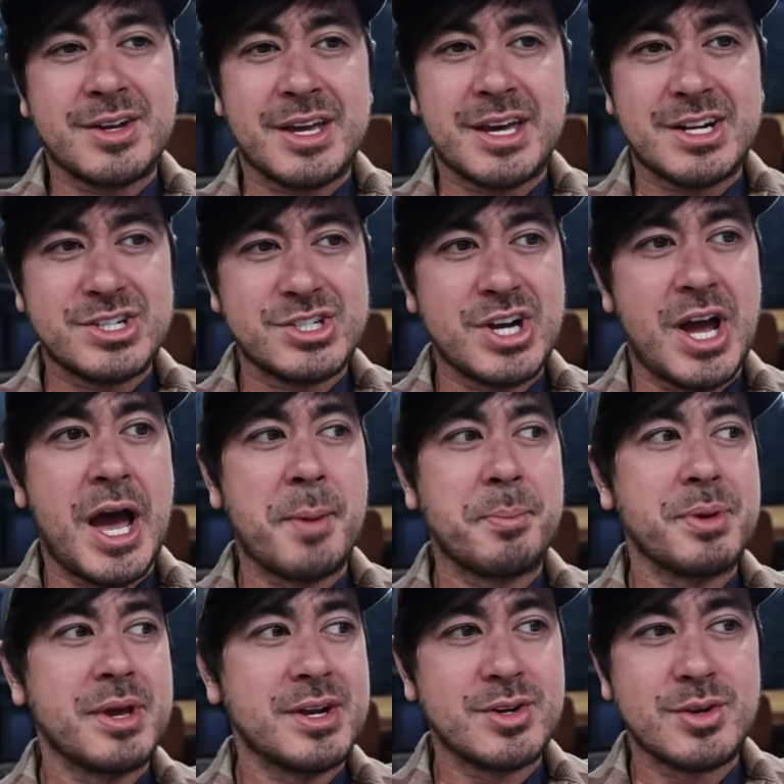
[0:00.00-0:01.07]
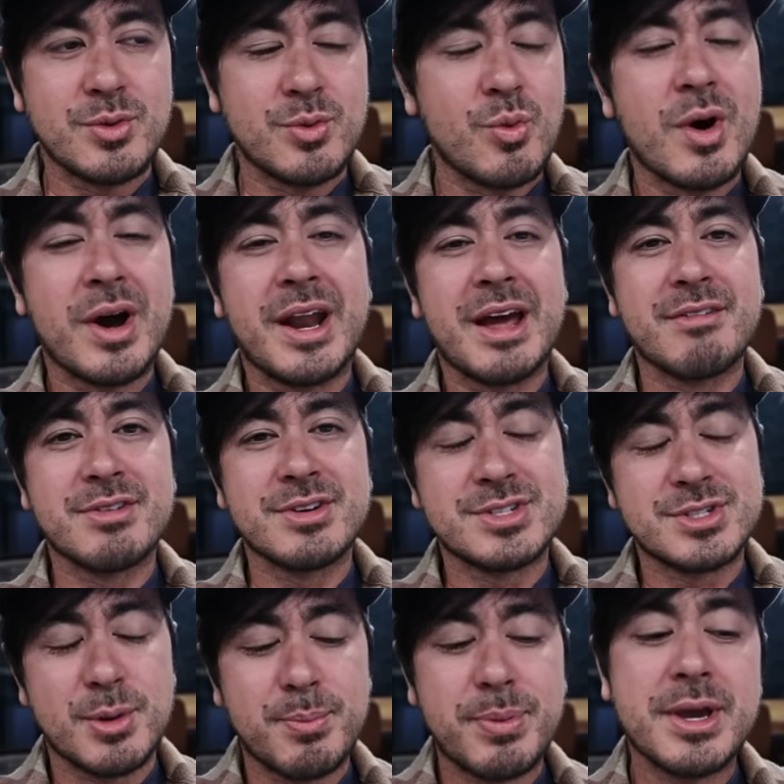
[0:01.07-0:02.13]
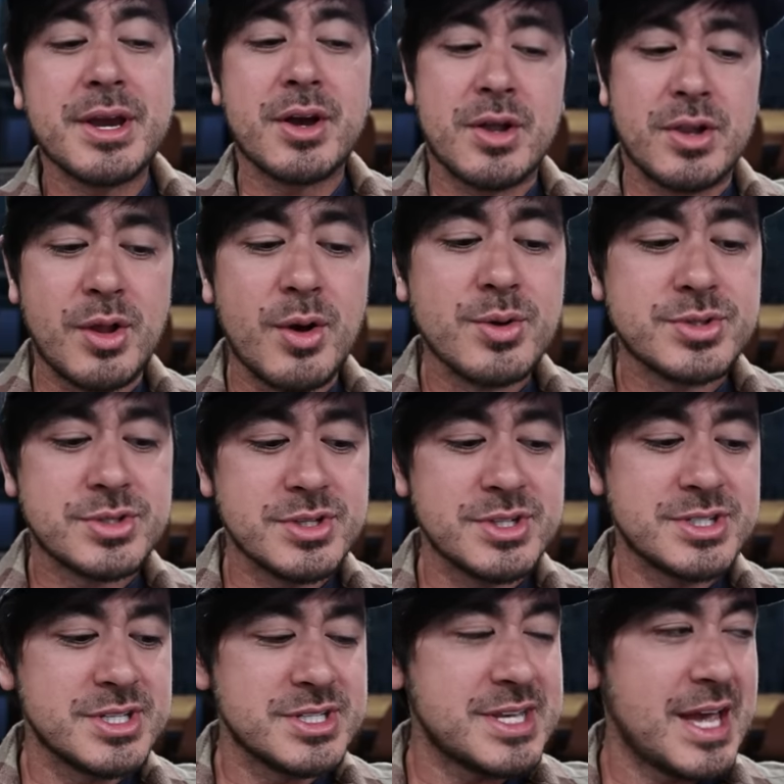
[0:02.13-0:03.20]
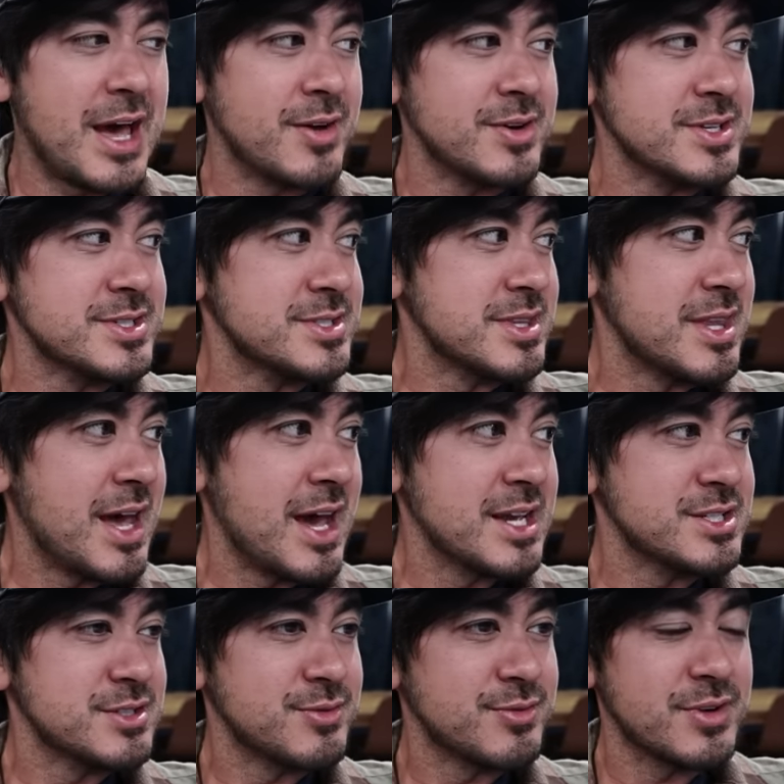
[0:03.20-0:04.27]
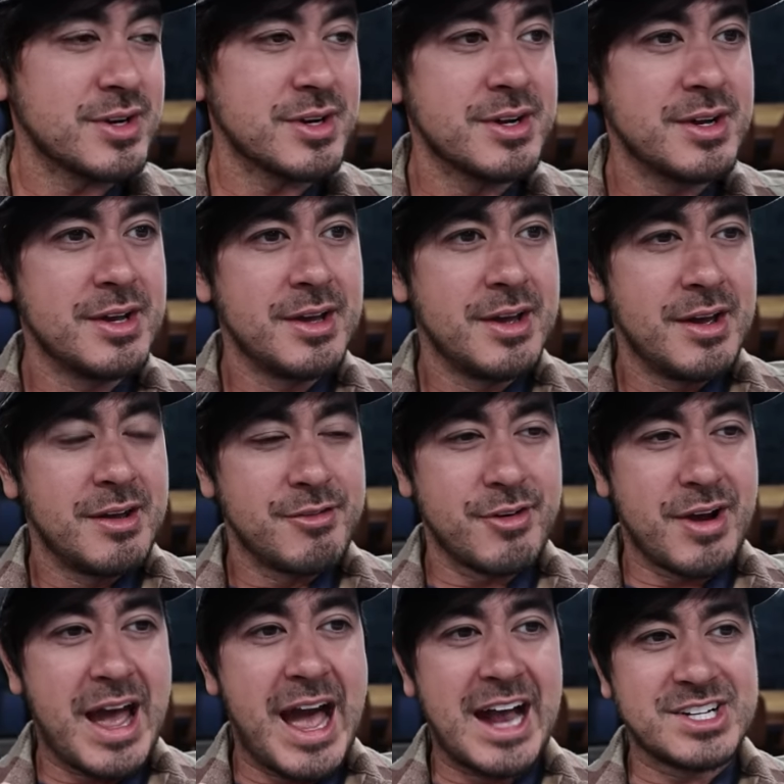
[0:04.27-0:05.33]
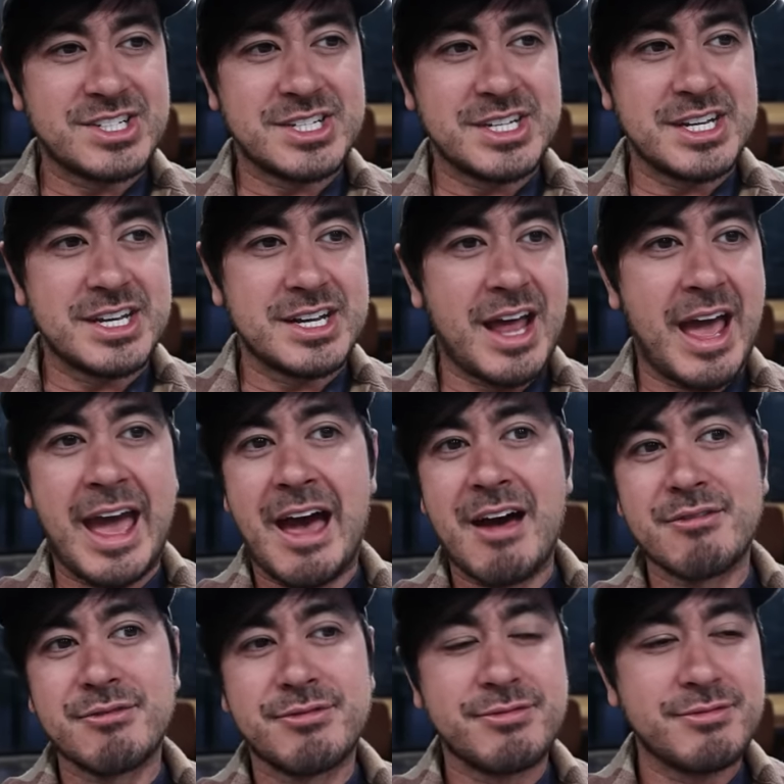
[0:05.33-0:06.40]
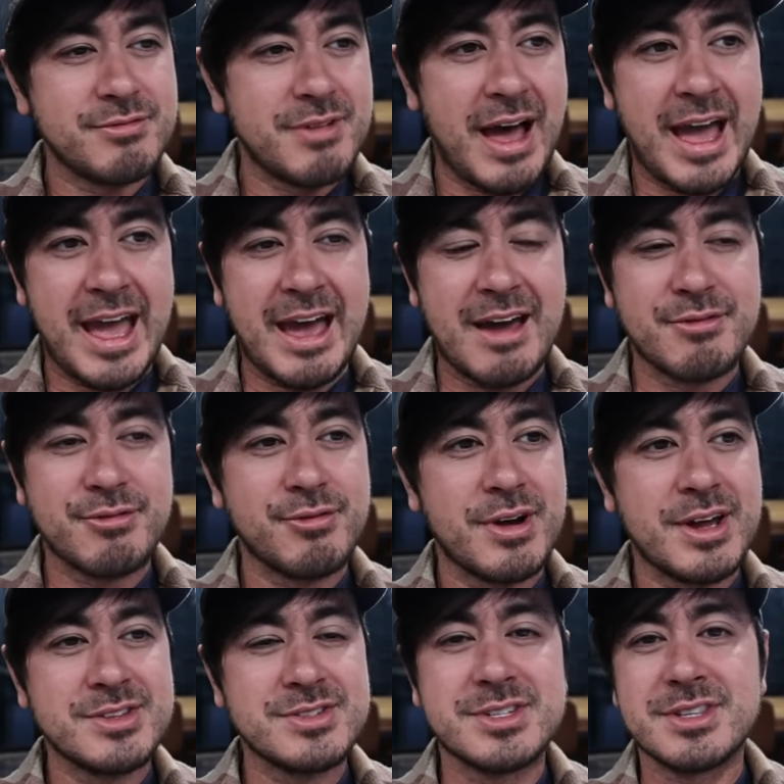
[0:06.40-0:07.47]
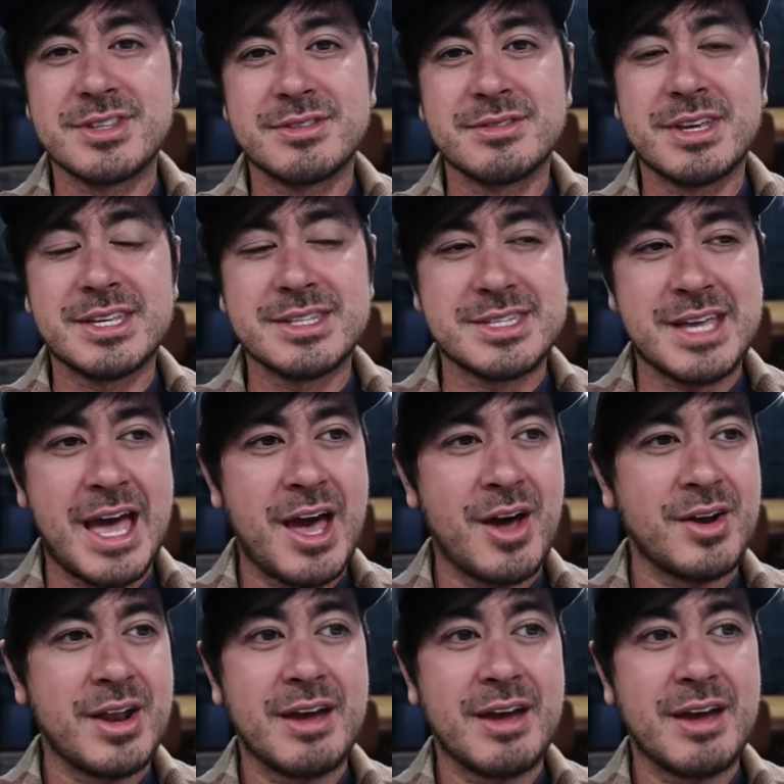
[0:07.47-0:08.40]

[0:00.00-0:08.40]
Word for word: You gotta shop, you gotta do whatever. So being closer to town is nice for, for Ashley, and I have I have friends in, in town.